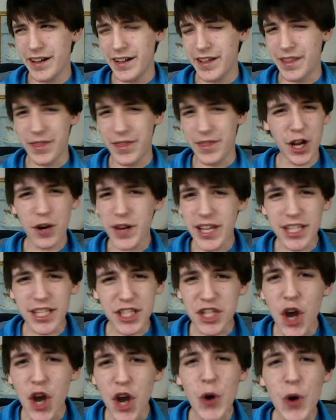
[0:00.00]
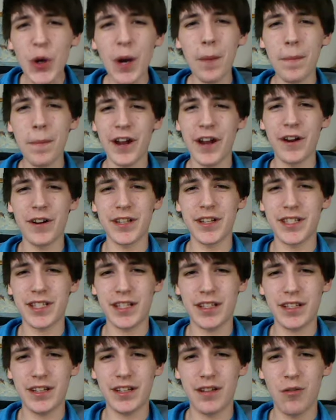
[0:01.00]
There is no
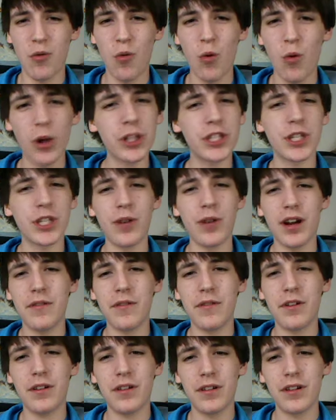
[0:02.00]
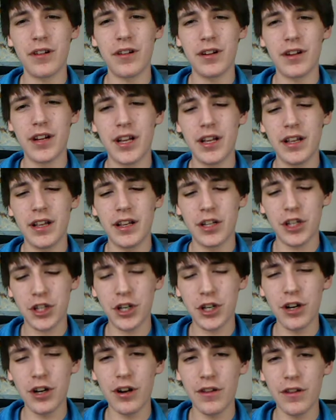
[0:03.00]
comparison whatsoever.
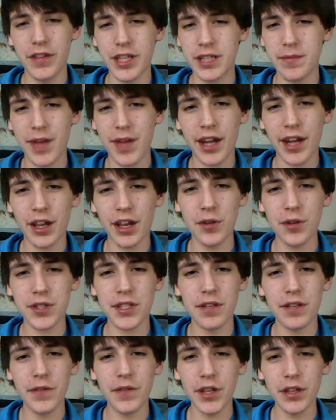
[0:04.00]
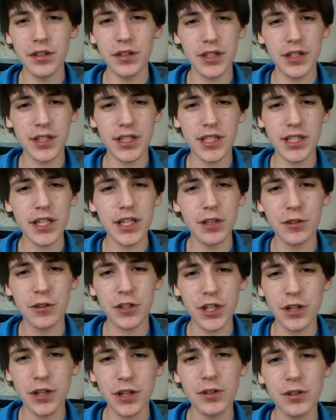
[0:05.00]
Sure, this man goes into villages, steals
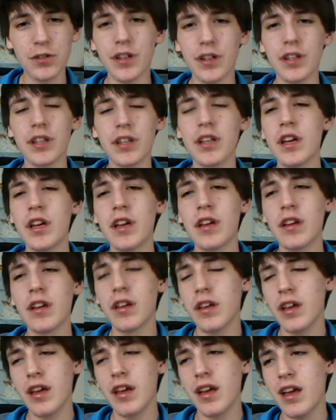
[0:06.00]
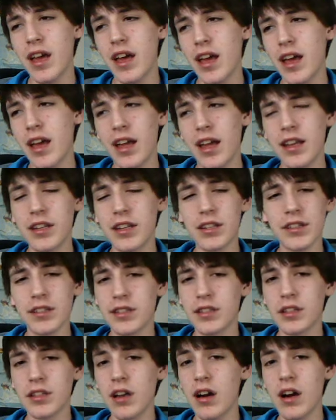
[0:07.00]
children, and
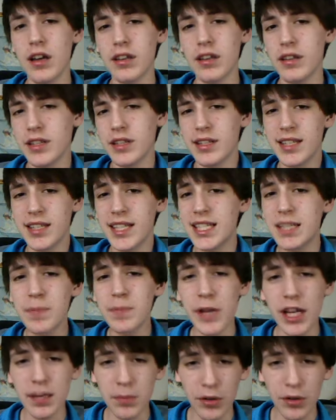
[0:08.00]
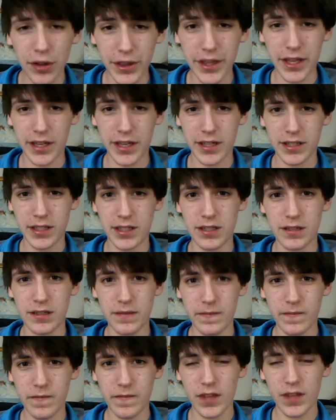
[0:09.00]
does despicable things.
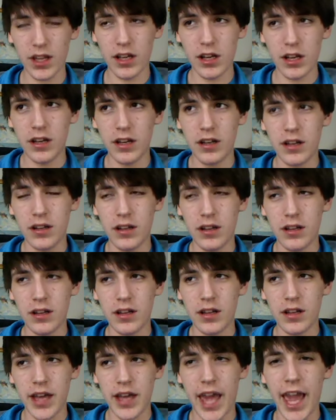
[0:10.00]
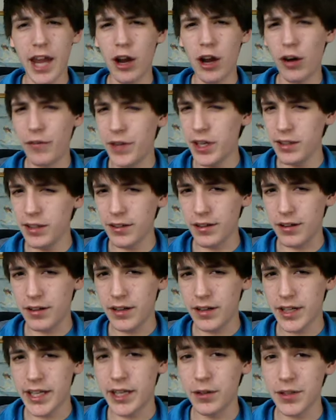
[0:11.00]
Adolf
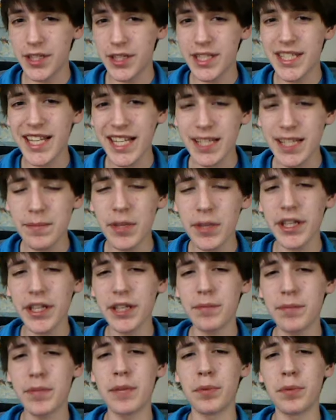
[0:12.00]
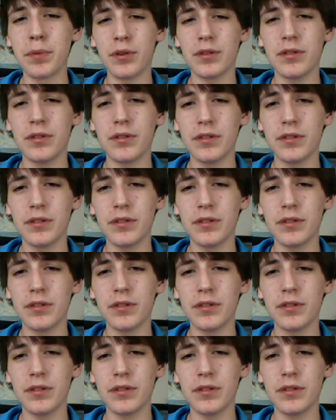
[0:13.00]
Hitler killed 6 million people.